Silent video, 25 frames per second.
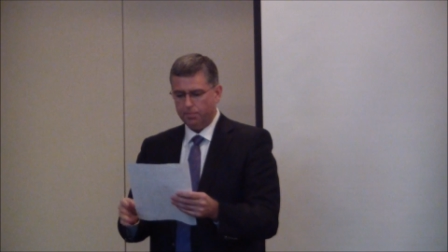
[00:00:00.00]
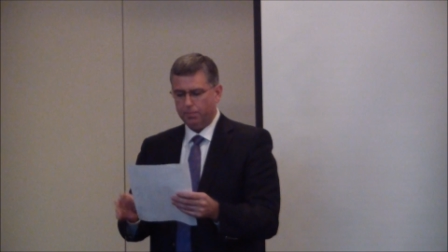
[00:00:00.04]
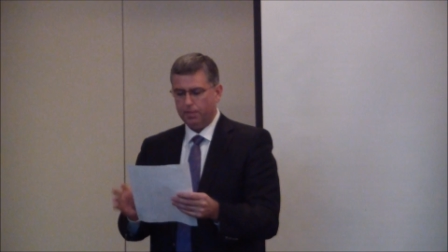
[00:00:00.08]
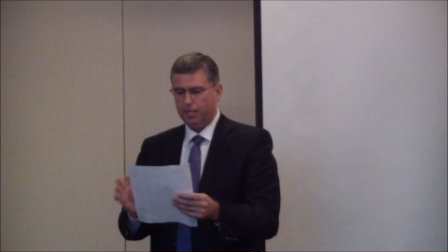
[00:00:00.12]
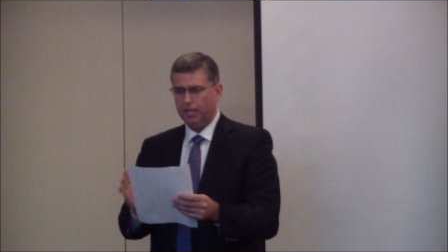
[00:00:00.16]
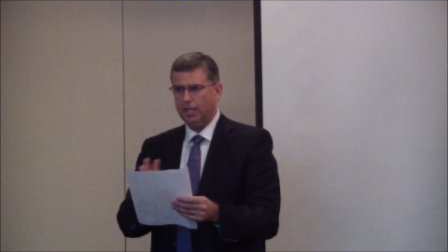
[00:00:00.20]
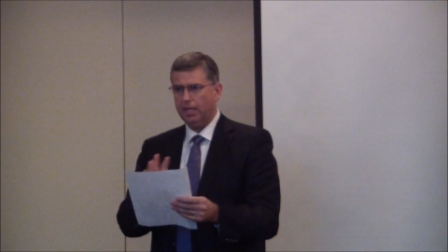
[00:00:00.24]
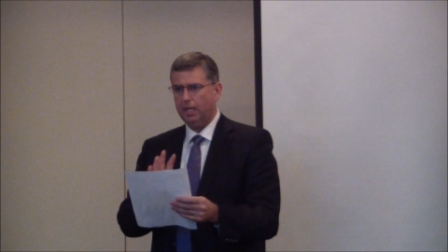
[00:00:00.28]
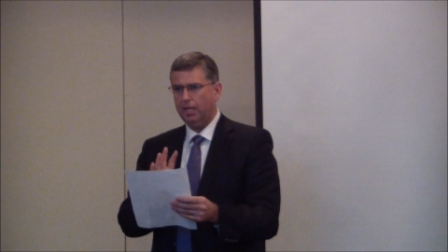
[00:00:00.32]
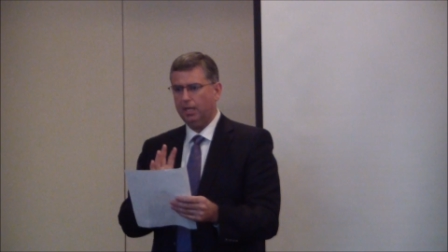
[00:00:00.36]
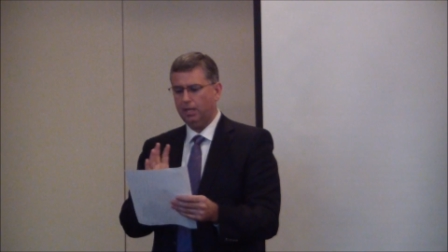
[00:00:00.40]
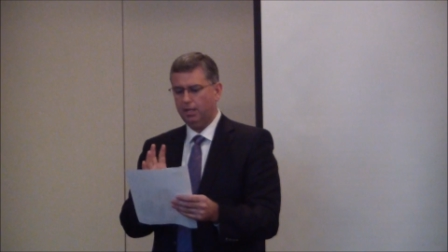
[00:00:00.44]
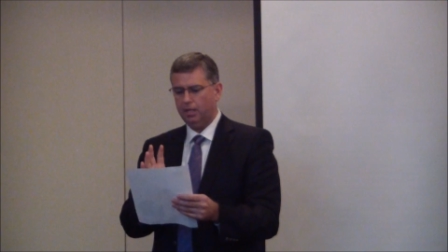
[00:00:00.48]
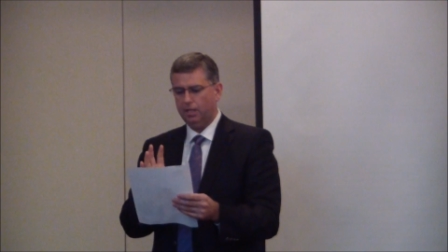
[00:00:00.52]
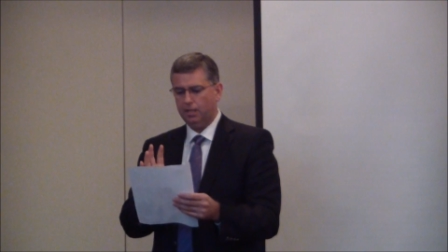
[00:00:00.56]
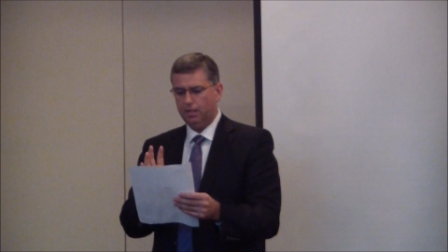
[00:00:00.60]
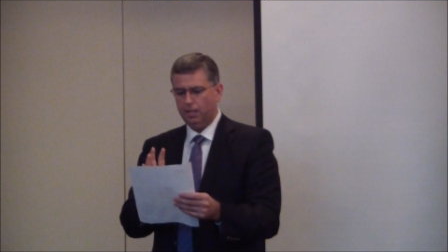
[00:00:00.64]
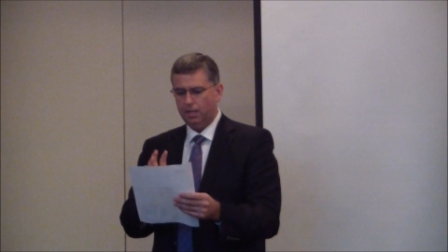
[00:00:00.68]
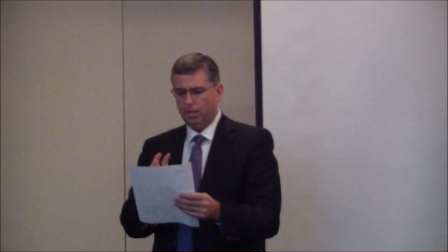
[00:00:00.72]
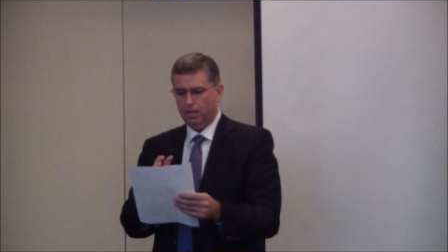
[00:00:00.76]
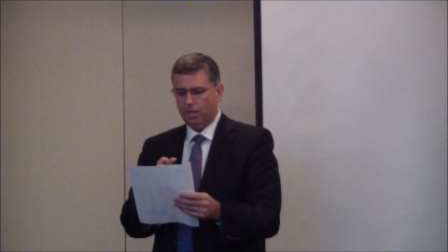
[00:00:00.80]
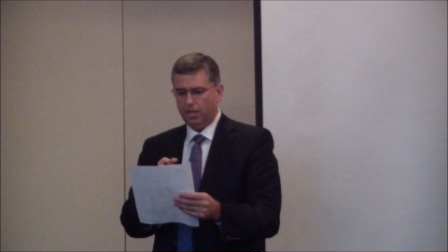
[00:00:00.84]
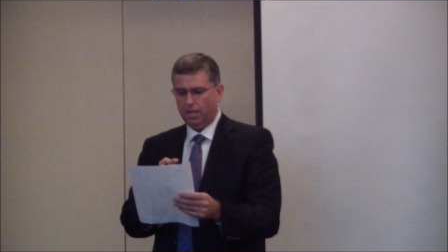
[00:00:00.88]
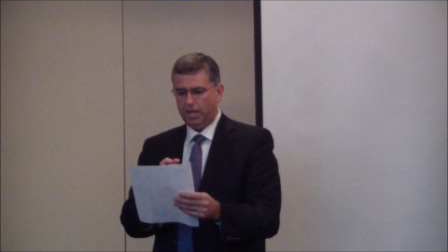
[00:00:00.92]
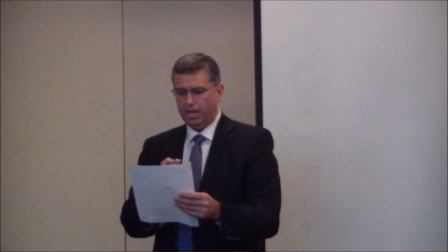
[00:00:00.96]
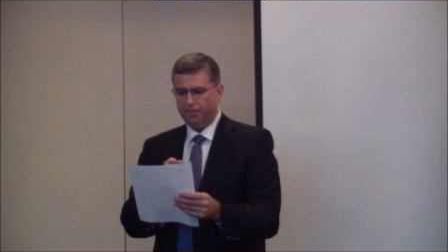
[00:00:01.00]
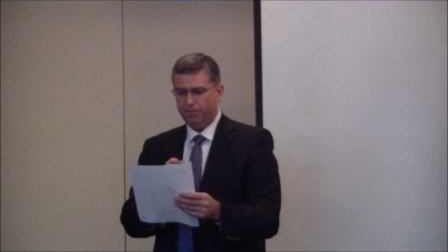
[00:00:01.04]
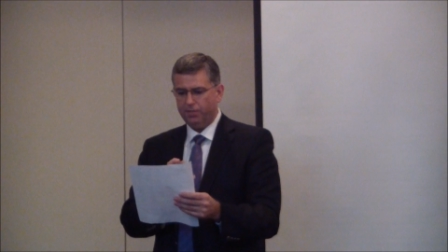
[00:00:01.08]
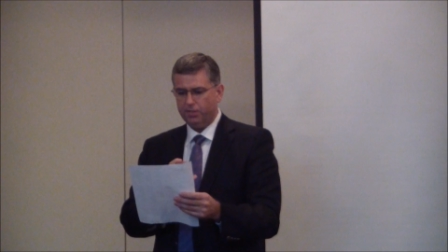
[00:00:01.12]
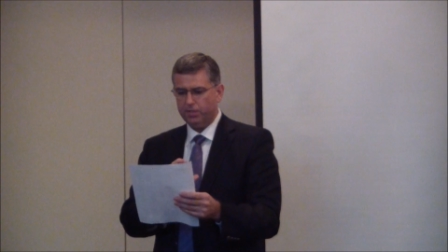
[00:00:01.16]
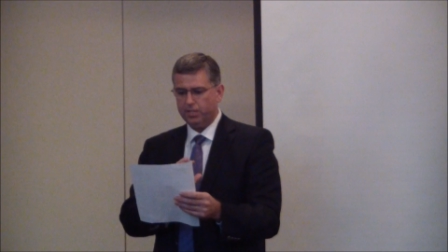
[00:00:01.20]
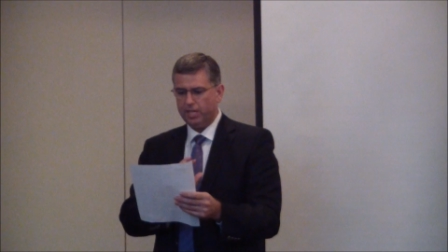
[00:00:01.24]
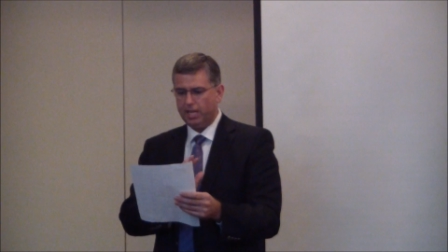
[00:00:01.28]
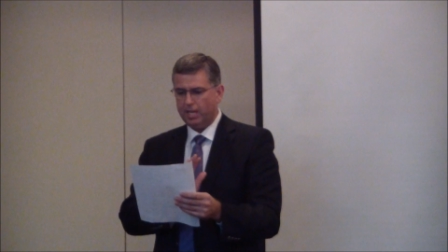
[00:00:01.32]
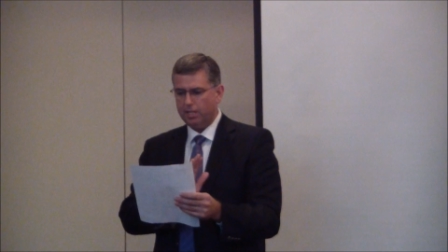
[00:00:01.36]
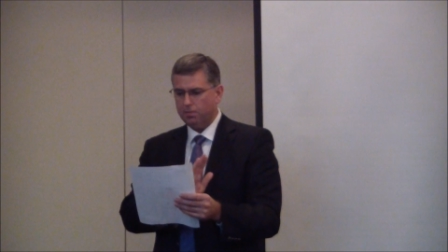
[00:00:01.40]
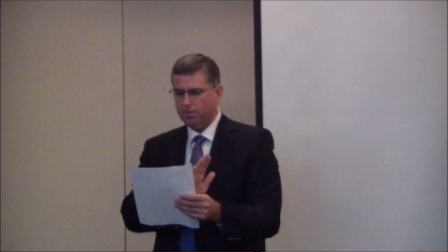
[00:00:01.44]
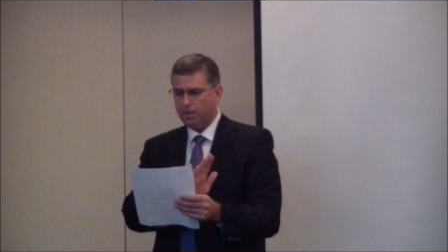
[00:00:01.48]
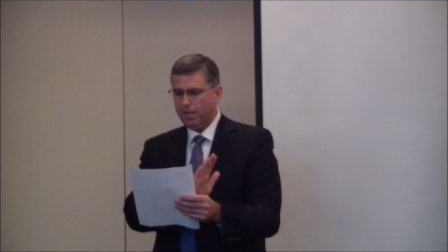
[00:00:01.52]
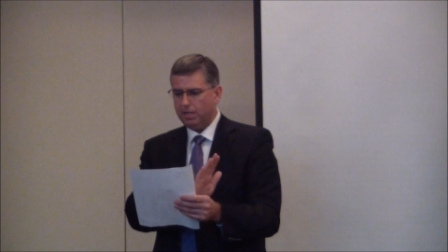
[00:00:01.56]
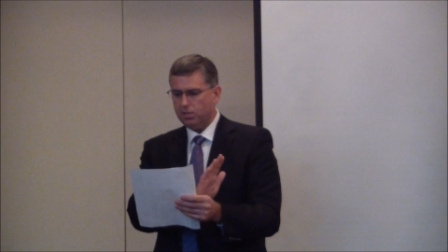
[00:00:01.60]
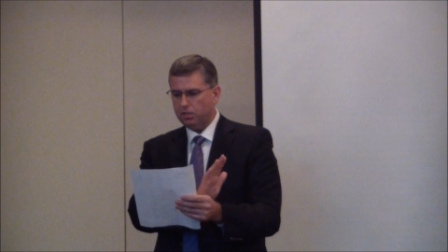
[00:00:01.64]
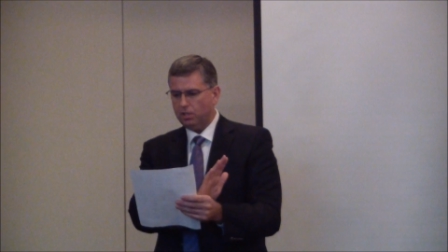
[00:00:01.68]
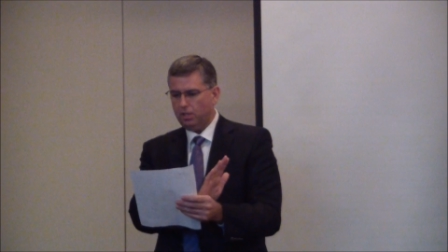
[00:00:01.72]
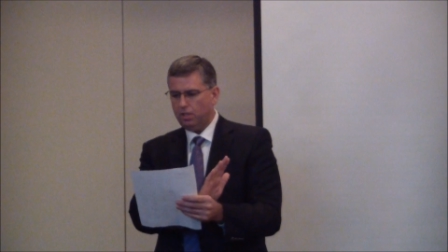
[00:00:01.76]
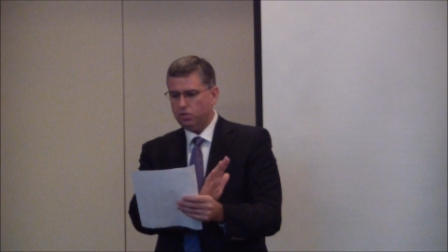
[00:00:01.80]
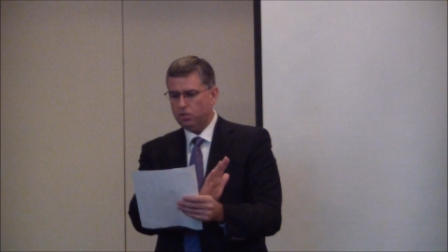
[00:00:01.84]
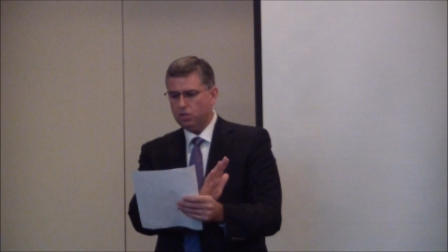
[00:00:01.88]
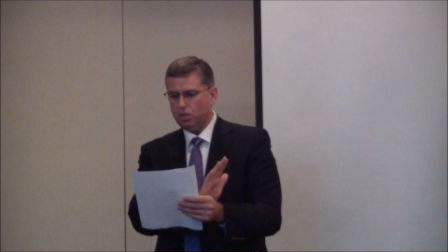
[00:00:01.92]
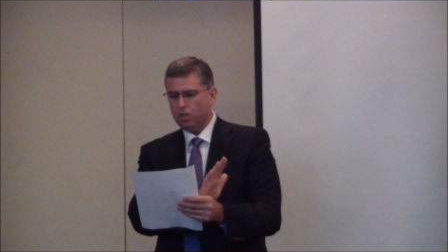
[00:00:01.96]
but again, emphasize
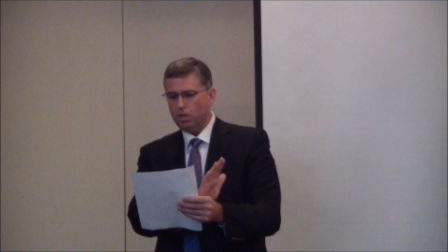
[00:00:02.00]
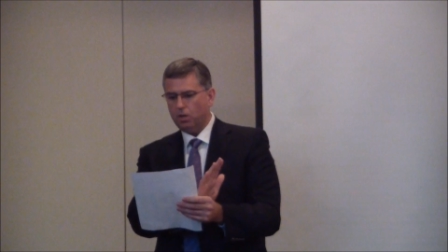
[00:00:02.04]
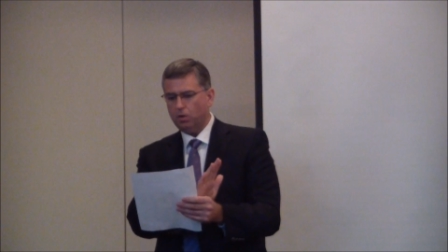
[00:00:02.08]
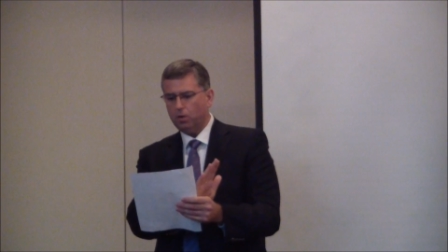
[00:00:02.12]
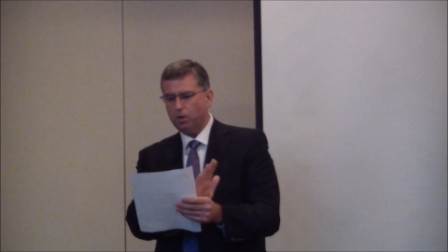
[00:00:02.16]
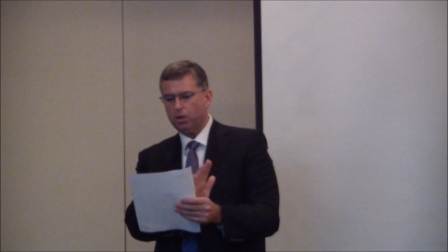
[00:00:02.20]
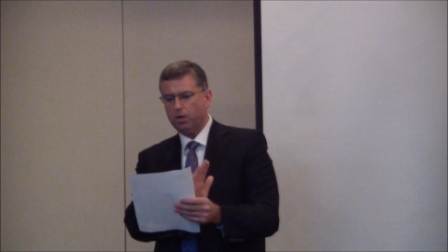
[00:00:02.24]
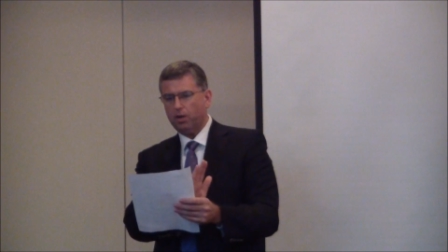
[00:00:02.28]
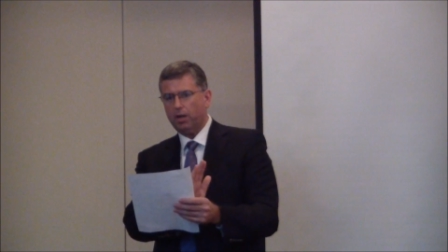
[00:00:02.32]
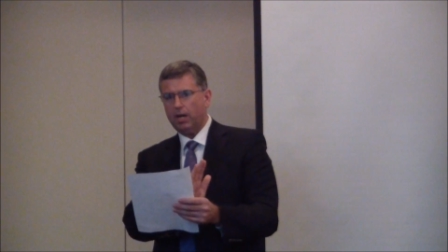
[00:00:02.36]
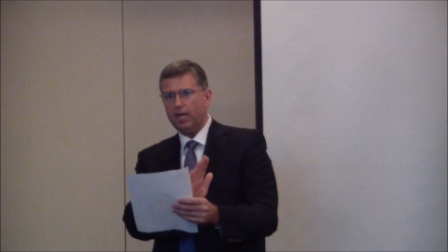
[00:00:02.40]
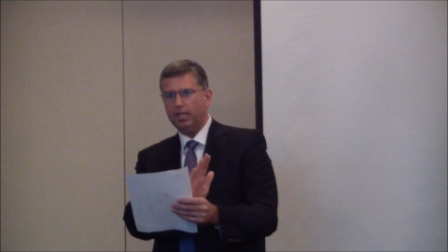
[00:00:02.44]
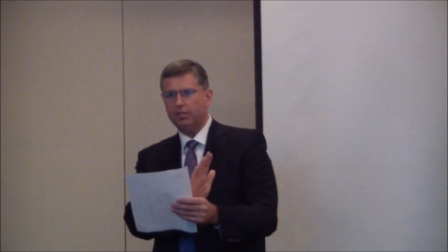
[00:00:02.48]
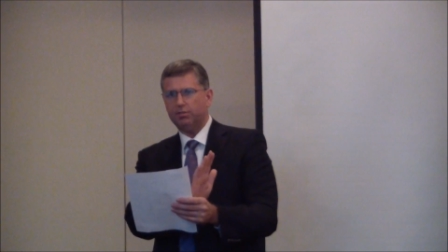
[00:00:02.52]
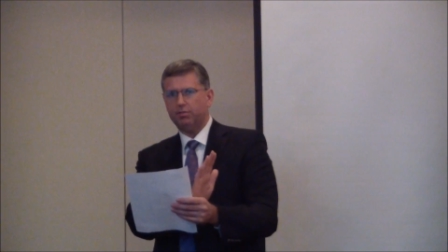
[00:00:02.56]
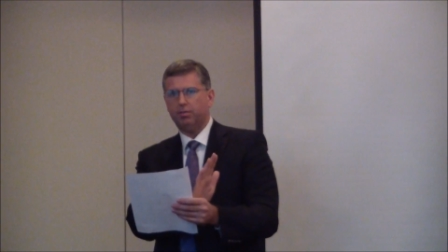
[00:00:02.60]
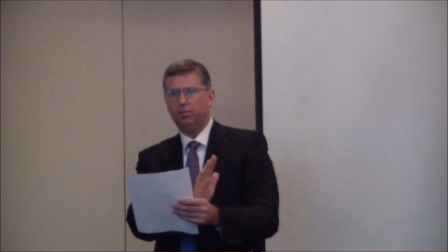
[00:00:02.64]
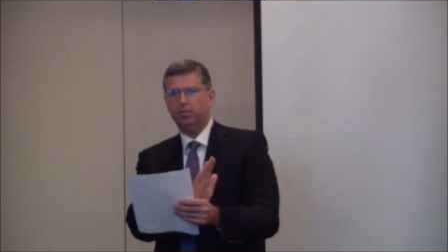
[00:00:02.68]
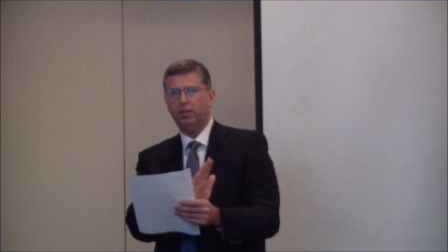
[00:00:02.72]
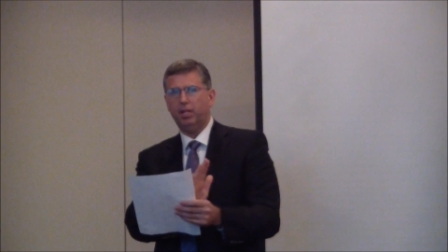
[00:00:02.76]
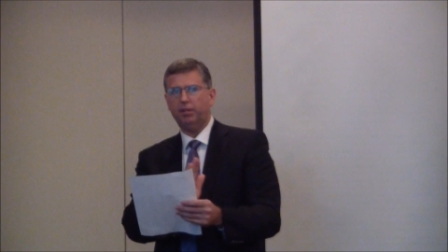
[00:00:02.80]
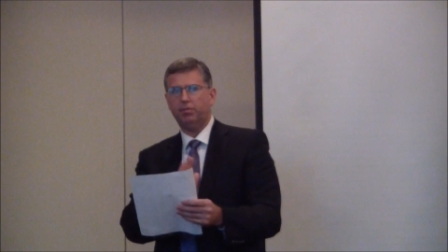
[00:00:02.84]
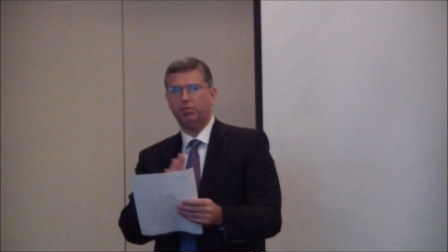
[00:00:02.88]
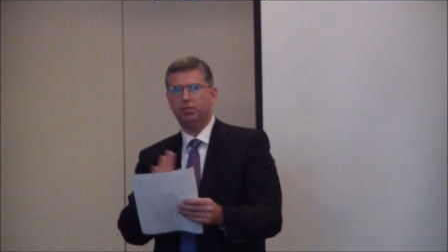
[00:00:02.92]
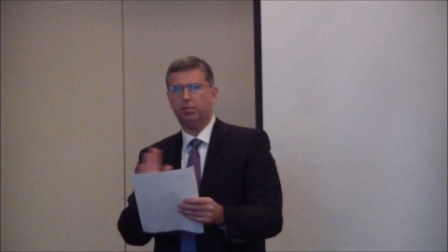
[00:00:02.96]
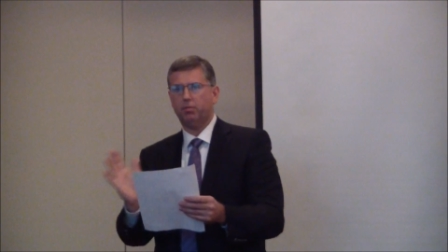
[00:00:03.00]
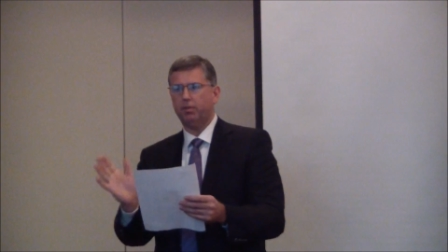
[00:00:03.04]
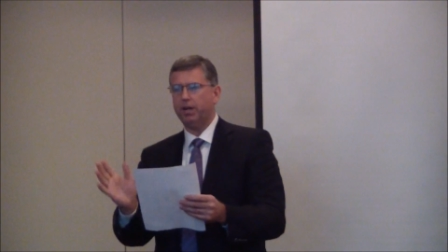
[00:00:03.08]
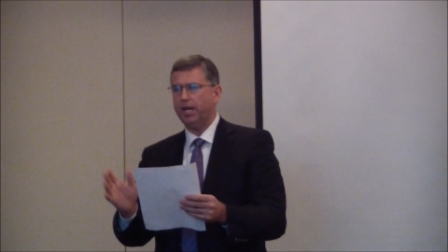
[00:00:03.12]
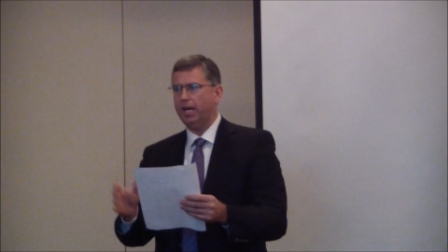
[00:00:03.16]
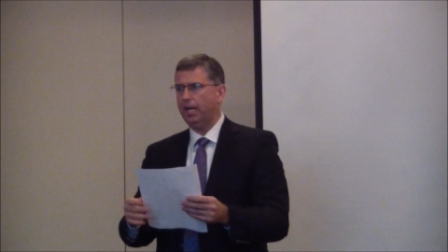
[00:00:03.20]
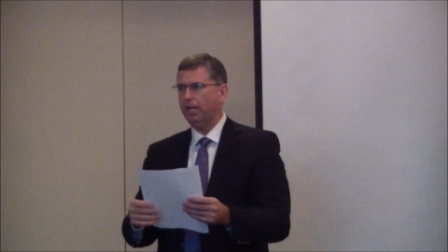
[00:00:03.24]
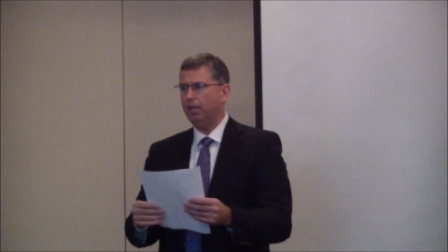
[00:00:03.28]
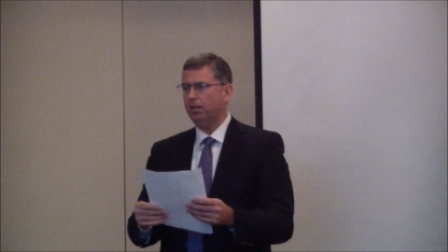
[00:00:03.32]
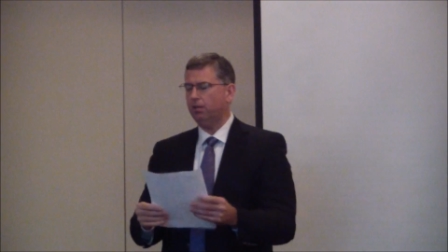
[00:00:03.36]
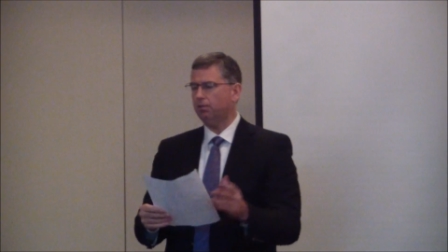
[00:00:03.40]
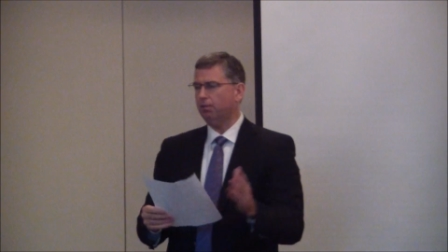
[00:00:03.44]
basically as you go across from left to right,